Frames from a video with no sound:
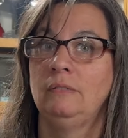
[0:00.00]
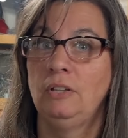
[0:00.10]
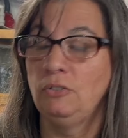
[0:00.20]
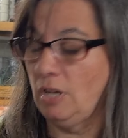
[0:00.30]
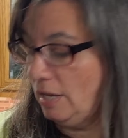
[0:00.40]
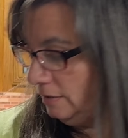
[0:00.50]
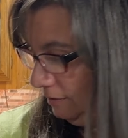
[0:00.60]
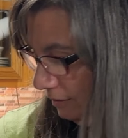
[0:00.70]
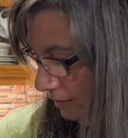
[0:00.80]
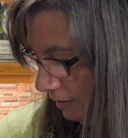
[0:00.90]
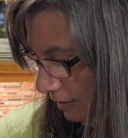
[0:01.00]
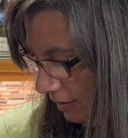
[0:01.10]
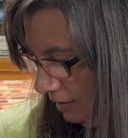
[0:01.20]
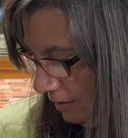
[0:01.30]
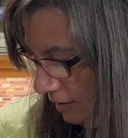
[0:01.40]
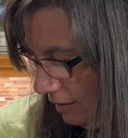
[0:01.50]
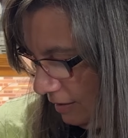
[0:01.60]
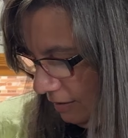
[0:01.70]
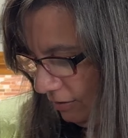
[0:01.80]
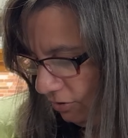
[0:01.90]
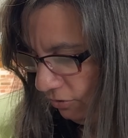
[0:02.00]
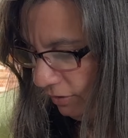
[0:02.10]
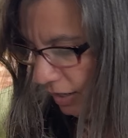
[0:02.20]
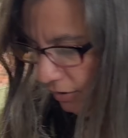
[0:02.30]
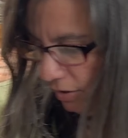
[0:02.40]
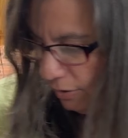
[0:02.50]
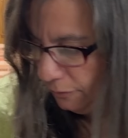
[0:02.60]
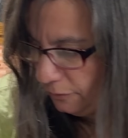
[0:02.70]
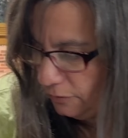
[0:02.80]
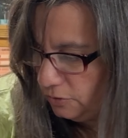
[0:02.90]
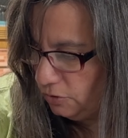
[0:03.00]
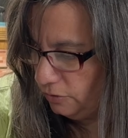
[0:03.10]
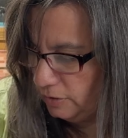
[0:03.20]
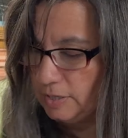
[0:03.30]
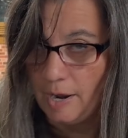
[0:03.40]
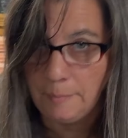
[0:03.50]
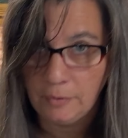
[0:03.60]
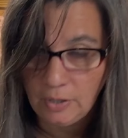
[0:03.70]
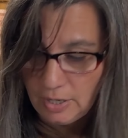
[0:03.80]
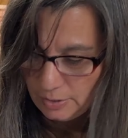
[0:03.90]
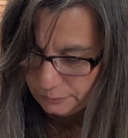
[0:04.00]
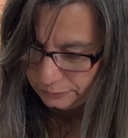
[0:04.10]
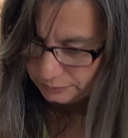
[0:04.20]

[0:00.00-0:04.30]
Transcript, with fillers: they're done. Let's turn that off, turn the timer off.